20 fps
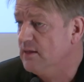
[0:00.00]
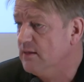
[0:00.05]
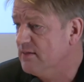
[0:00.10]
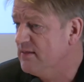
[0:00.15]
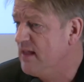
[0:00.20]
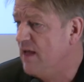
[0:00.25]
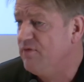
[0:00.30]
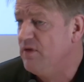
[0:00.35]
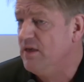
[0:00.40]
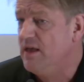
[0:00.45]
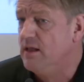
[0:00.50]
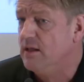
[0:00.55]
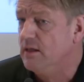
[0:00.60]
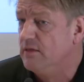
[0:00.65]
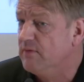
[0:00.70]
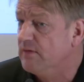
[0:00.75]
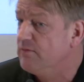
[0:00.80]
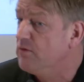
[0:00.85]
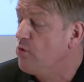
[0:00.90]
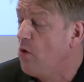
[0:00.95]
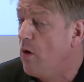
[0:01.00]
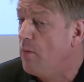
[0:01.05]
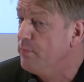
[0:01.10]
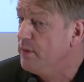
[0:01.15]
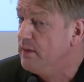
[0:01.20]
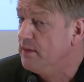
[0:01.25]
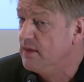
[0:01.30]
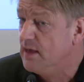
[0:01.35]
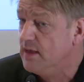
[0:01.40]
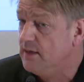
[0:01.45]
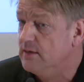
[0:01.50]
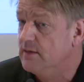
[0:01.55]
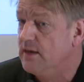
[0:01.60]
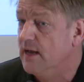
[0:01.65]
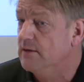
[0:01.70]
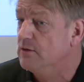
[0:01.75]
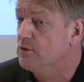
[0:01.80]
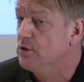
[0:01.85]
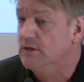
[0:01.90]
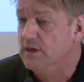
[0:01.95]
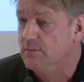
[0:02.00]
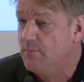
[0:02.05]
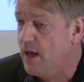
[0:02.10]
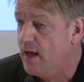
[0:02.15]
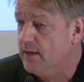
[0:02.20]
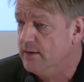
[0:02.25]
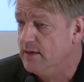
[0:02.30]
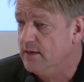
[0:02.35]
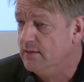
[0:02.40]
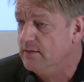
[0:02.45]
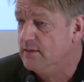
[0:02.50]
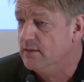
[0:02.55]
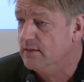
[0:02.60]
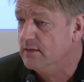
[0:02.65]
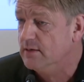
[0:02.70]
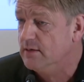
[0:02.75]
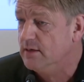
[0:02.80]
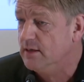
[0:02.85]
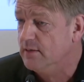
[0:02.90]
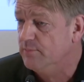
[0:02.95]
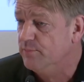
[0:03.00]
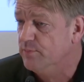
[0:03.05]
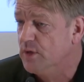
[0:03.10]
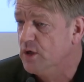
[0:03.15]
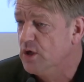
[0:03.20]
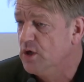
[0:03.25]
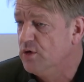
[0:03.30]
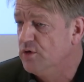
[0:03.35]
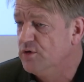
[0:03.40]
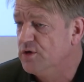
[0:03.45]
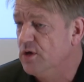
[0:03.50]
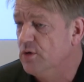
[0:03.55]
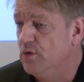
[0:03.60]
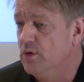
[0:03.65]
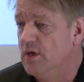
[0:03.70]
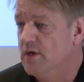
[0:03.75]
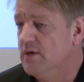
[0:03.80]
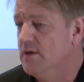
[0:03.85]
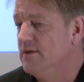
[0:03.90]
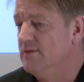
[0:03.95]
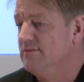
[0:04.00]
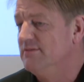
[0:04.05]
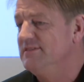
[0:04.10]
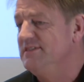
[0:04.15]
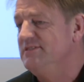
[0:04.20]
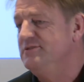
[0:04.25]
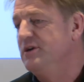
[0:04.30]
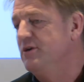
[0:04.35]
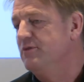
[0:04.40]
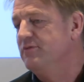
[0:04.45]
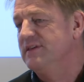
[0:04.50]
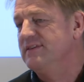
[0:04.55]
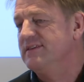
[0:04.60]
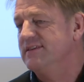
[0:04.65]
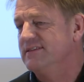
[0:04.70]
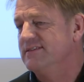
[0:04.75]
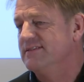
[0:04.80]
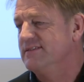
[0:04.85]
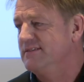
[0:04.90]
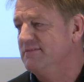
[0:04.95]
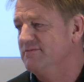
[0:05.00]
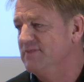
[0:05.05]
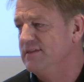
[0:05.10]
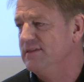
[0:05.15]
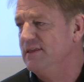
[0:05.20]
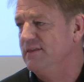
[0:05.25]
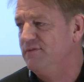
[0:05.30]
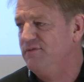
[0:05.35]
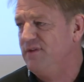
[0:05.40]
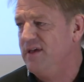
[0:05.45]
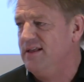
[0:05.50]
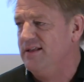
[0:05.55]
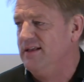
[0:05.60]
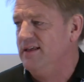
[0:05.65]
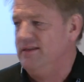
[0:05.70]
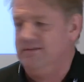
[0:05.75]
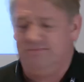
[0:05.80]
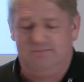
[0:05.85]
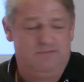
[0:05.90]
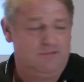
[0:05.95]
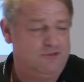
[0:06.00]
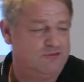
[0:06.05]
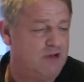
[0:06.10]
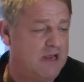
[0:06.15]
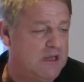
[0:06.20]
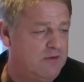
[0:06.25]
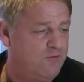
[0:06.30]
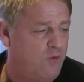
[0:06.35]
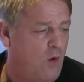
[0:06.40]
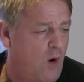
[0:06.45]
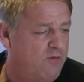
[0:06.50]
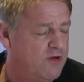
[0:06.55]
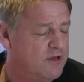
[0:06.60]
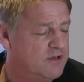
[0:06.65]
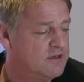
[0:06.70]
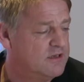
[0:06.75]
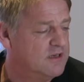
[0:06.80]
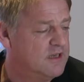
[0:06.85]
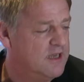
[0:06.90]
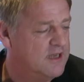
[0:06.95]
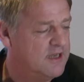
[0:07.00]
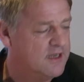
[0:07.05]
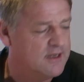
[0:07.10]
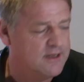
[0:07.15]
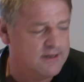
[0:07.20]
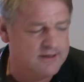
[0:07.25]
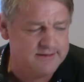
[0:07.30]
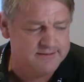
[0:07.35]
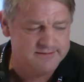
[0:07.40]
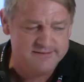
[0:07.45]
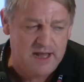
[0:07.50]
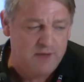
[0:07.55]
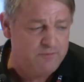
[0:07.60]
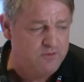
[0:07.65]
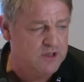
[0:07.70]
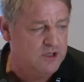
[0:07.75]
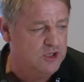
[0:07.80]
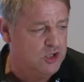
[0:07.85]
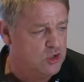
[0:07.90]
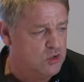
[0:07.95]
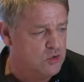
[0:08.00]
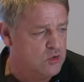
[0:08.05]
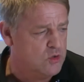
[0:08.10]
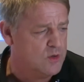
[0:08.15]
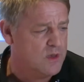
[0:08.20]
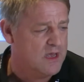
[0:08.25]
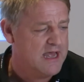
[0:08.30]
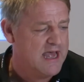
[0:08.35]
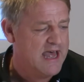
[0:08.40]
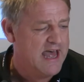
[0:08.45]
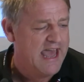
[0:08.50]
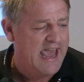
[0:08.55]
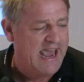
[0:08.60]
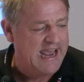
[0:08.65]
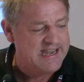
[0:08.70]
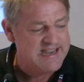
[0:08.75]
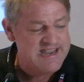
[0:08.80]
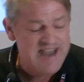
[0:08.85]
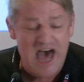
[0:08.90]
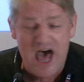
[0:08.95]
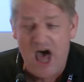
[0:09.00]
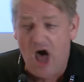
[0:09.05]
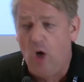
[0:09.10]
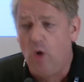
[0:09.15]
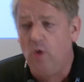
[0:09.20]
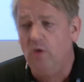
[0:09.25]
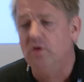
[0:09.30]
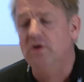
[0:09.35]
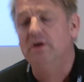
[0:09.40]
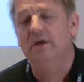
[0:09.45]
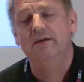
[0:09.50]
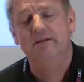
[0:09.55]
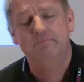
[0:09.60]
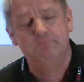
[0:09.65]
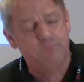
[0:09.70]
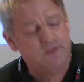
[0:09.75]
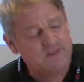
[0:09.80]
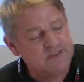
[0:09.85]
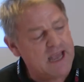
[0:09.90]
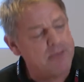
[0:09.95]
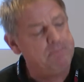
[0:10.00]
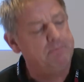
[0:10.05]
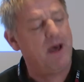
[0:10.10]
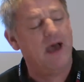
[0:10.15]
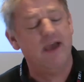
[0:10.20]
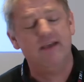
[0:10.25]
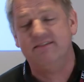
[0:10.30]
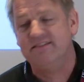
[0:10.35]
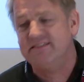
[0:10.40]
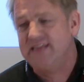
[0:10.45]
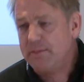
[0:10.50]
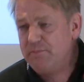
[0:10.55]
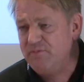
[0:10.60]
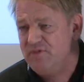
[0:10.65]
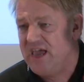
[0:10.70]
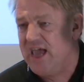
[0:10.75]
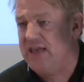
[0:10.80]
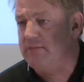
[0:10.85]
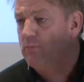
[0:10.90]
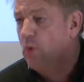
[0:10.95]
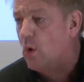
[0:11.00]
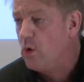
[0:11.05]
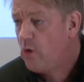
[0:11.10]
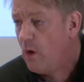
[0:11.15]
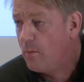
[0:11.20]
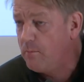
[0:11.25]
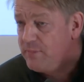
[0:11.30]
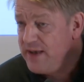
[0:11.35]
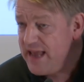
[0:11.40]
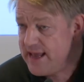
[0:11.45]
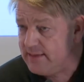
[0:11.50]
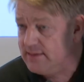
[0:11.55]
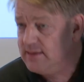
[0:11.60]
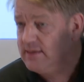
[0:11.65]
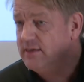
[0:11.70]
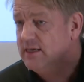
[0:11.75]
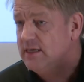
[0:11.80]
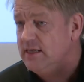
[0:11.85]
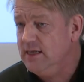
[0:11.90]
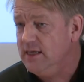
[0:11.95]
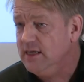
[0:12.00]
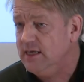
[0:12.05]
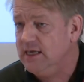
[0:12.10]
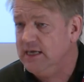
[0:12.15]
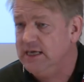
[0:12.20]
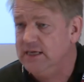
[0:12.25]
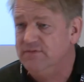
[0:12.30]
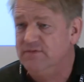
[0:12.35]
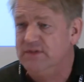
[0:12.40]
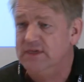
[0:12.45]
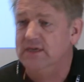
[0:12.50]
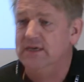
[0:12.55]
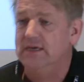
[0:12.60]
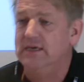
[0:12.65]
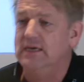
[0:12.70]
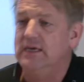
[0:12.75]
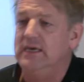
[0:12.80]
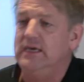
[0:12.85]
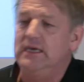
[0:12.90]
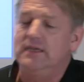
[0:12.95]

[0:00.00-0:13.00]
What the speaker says: it's nothing else than the compensated energy demand elasticity. So, this is fairly straightforward, nothing new. And now, step by step, we add more complexity in the